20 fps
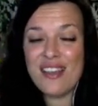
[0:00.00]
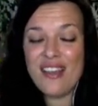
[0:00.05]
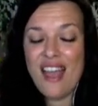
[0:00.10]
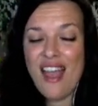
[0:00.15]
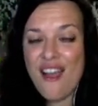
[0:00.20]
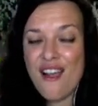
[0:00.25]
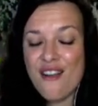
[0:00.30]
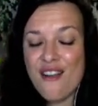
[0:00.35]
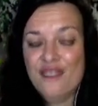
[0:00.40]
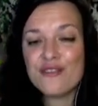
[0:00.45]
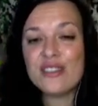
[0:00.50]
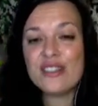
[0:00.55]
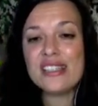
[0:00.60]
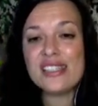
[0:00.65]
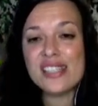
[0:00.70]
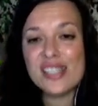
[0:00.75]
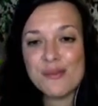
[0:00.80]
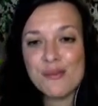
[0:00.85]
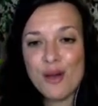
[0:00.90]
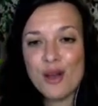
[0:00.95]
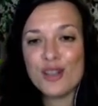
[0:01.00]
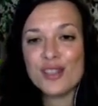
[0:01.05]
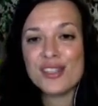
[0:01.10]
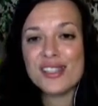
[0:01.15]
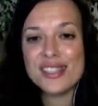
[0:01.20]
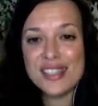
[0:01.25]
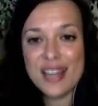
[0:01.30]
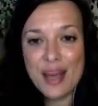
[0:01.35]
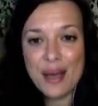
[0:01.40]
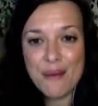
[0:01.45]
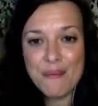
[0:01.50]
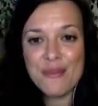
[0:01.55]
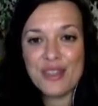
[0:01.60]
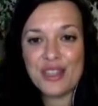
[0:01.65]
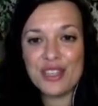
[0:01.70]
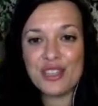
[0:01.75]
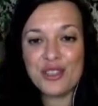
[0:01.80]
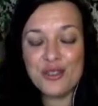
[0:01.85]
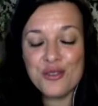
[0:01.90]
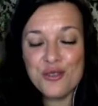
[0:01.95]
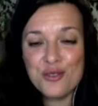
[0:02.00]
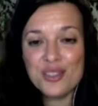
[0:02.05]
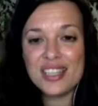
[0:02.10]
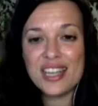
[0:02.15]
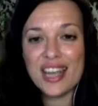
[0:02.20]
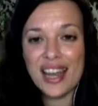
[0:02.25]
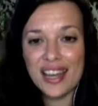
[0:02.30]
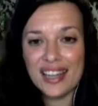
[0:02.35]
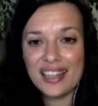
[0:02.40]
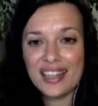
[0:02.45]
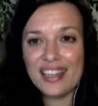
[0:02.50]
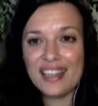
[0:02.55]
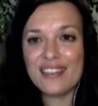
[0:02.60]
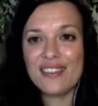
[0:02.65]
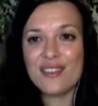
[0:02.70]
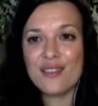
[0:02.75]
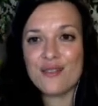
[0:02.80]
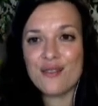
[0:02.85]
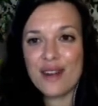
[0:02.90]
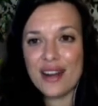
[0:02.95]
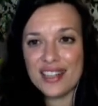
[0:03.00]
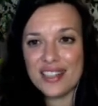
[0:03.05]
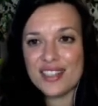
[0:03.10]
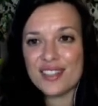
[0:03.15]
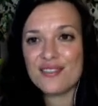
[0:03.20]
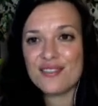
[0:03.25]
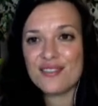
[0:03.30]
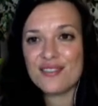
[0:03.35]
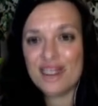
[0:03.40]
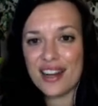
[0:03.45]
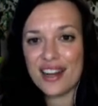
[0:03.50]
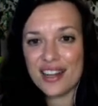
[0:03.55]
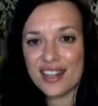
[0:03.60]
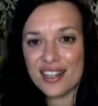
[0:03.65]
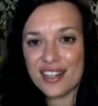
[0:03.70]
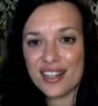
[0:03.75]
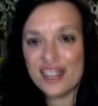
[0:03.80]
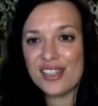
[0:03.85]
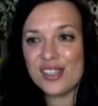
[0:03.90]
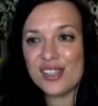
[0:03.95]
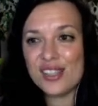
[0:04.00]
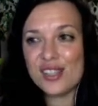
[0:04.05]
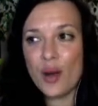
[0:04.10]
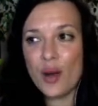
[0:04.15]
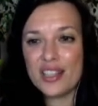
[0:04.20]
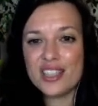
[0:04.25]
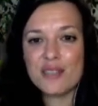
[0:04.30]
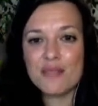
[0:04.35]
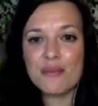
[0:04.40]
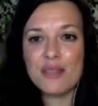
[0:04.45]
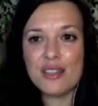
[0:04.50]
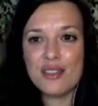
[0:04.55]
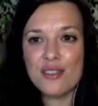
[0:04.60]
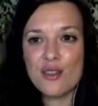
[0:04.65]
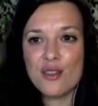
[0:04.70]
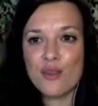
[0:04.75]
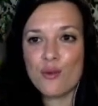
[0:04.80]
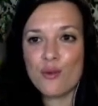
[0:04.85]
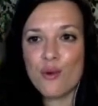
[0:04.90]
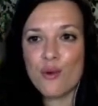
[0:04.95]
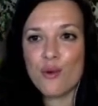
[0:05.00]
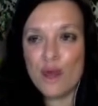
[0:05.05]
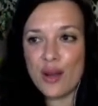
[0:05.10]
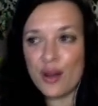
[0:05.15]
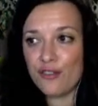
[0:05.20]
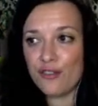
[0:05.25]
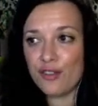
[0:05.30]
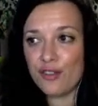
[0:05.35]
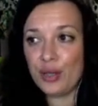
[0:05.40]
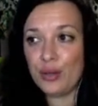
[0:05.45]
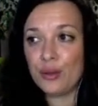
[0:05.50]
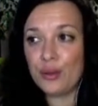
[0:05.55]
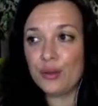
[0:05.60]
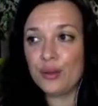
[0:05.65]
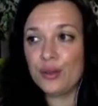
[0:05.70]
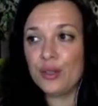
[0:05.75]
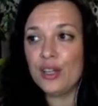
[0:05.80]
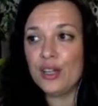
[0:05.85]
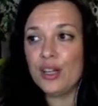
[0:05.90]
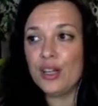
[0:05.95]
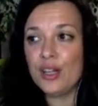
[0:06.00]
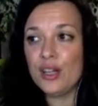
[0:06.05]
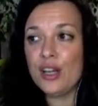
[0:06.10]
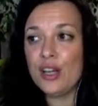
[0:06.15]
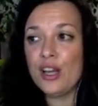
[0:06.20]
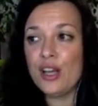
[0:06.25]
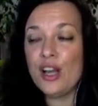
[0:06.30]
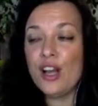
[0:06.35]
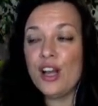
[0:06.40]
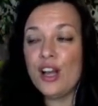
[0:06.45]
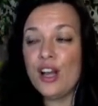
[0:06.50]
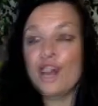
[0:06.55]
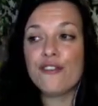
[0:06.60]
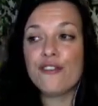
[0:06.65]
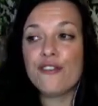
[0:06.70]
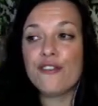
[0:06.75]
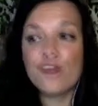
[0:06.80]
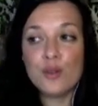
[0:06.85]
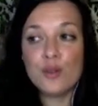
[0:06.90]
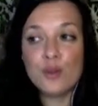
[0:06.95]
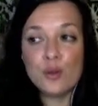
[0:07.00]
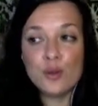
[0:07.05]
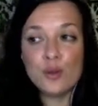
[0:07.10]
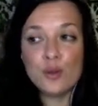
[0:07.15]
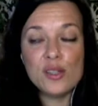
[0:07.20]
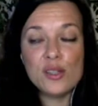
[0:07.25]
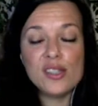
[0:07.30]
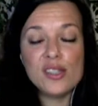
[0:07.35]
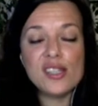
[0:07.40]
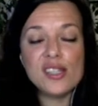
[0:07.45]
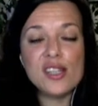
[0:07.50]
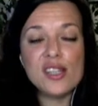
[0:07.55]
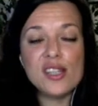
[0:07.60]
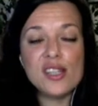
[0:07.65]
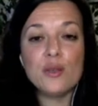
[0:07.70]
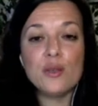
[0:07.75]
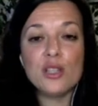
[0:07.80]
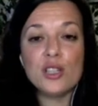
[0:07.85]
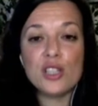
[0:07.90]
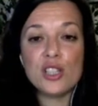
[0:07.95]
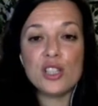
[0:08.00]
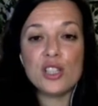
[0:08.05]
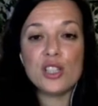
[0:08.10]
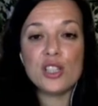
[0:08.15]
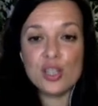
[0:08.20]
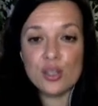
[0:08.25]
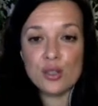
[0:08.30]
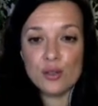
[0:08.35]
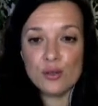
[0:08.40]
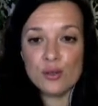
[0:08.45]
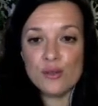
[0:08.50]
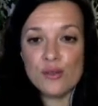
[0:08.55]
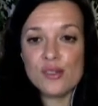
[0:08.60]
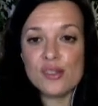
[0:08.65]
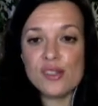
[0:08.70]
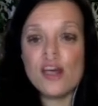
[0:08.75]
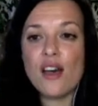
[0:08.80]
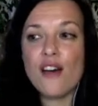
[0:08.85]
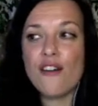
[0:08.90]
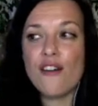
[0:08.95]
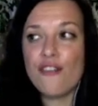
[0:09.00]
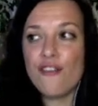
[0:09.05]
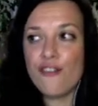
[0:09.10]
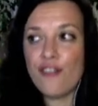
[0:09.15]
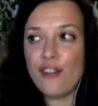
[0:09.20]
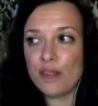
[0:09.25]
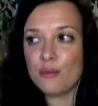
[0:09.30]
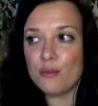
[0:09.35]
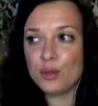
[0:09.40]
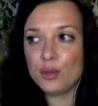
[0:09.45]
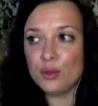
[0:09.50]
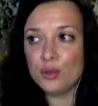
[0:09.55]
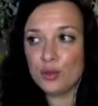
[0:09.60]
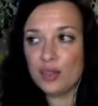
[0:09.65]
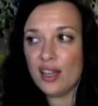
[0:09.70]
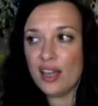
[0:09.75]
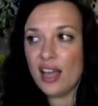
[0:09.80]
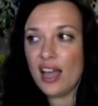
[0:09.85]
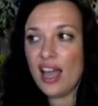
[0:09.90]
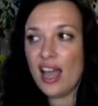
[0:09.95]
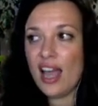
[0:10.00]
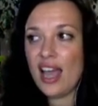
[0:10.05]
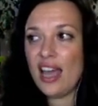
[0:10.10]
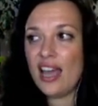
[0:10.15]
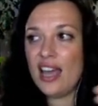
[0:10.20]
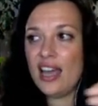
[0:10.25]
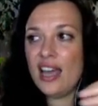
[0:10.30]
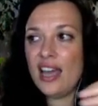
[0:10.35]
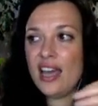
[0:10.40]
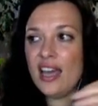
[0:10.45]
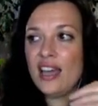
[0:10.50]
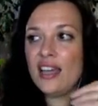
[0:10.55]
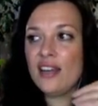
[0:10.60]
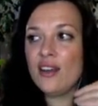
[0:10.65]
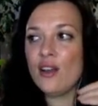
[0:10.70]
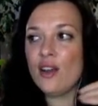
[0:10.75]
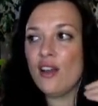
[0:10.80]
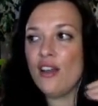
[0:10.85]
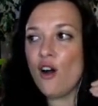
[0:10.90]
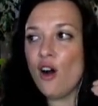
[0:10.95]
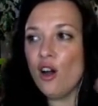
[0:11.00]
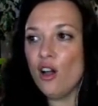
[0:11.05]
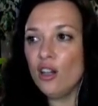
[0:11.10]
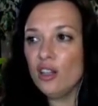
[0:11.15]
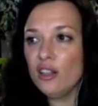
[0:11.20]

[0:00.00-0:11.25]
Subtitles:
Every small step that you take in the right direction is going to be the right one for you. The foods that we choose affect our mood. And if all of this is to say,